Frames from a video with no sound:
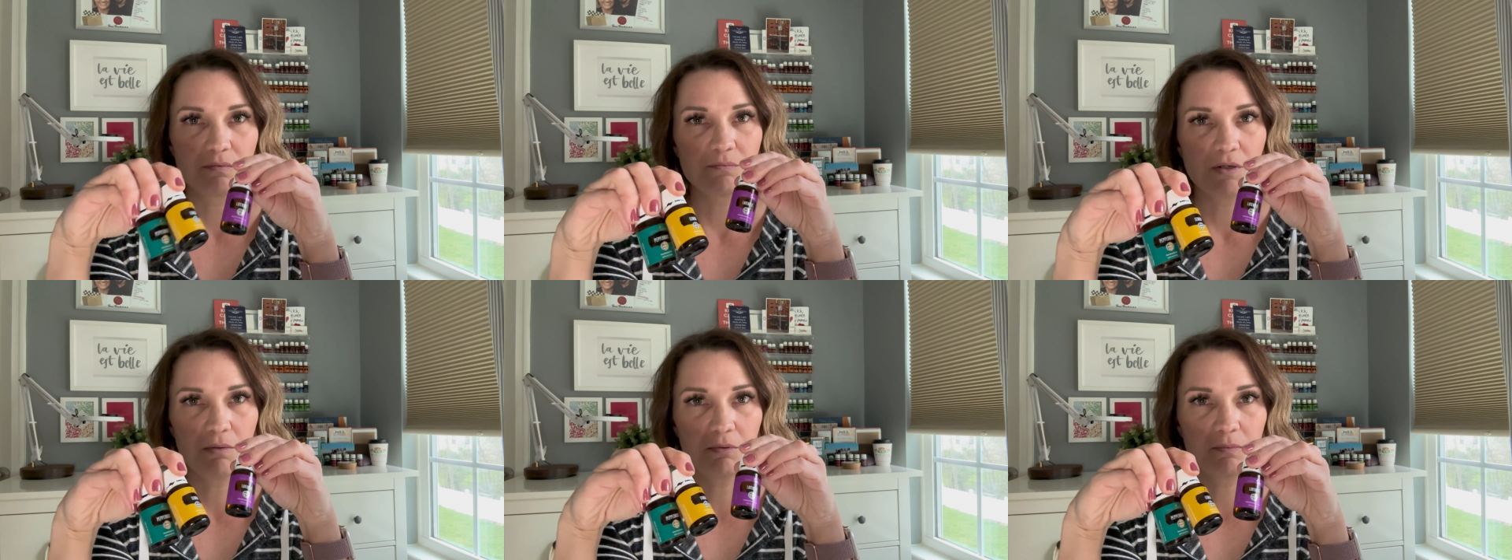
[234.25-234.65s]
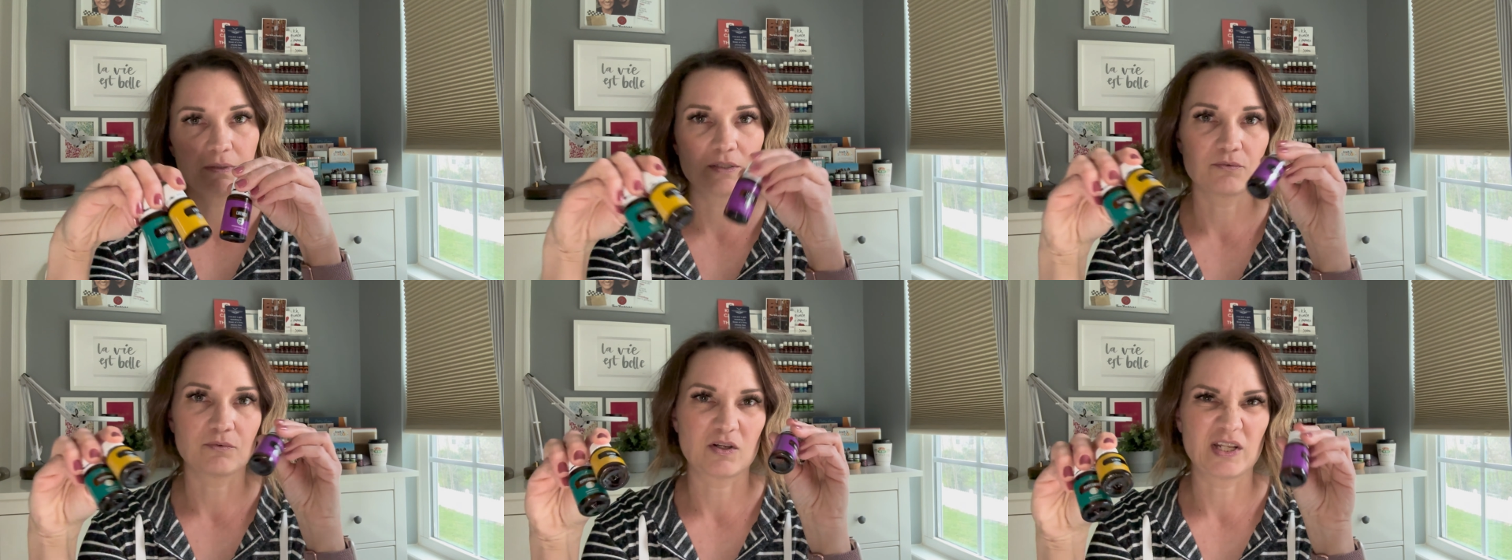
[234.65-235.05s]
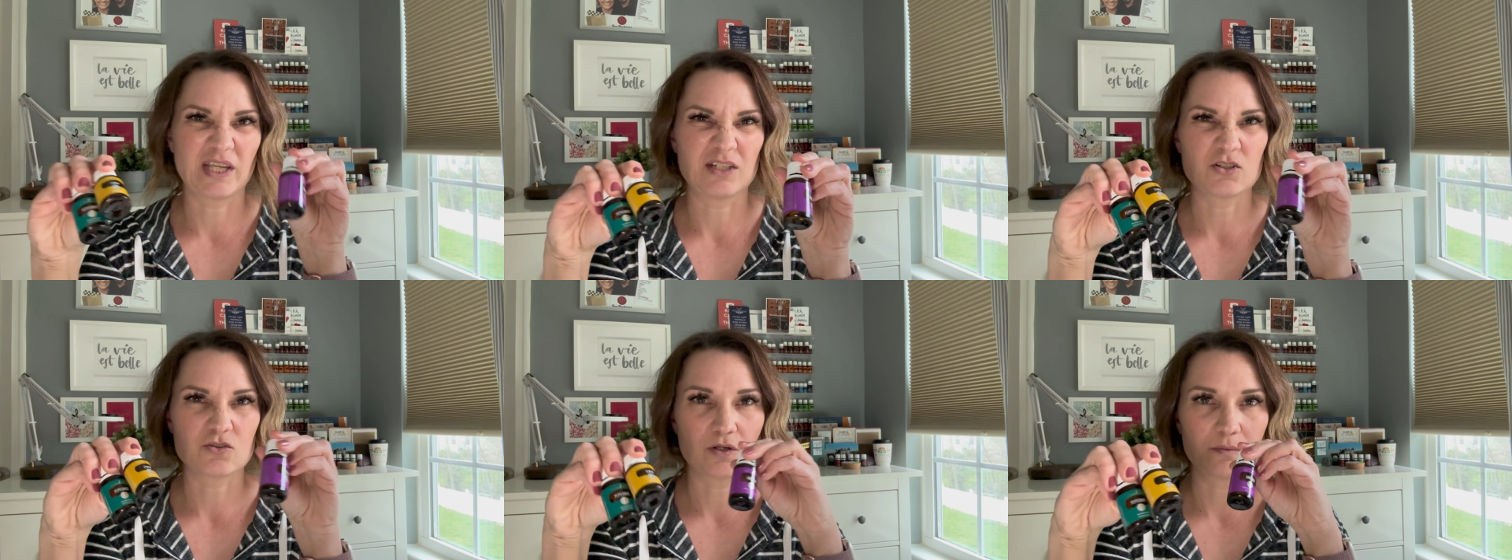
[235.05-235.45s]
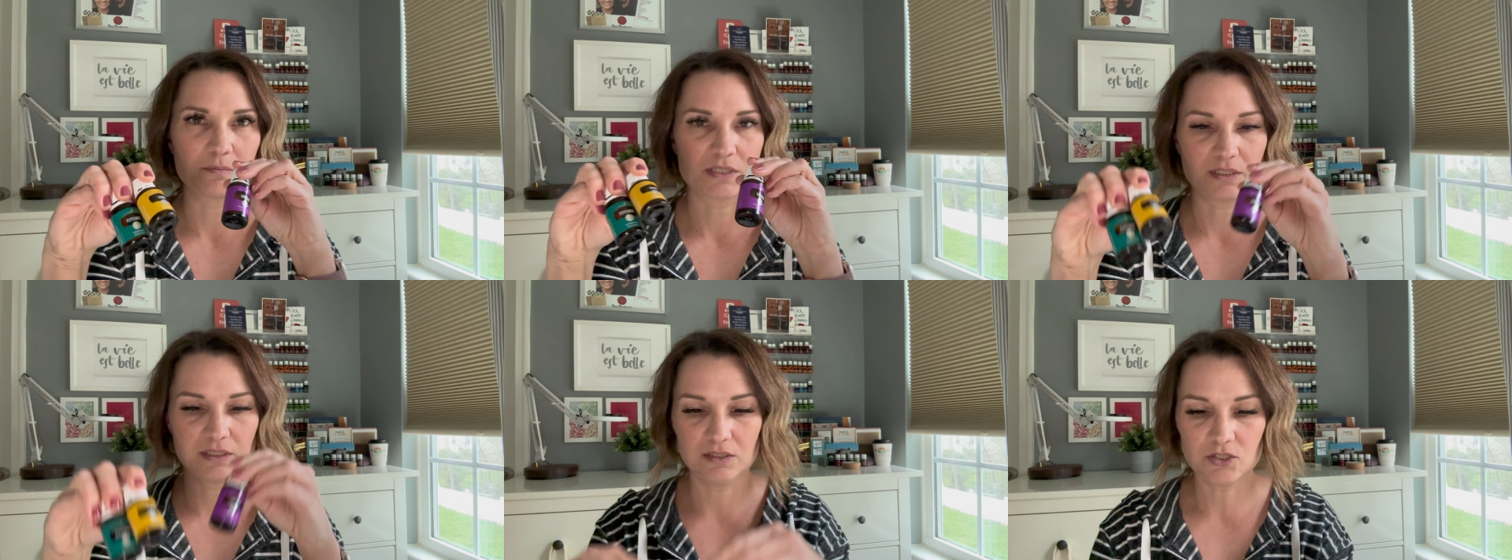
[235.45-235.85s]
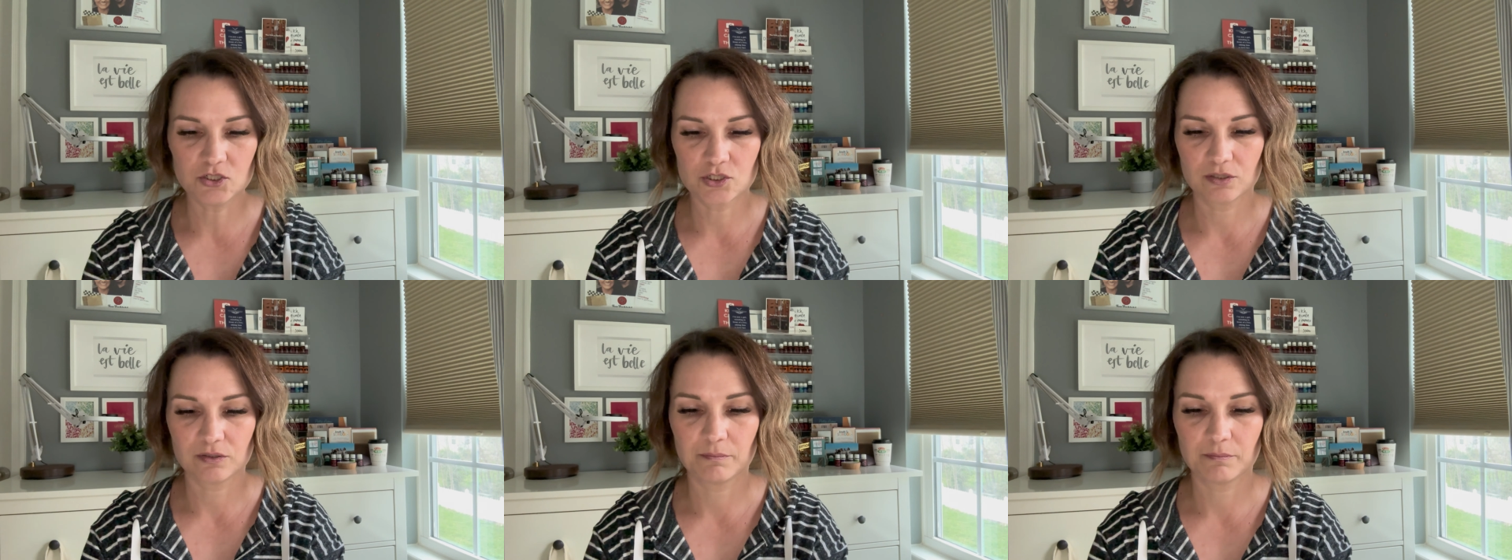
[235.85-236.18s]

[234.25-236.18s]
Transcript: probably around 8 drops each,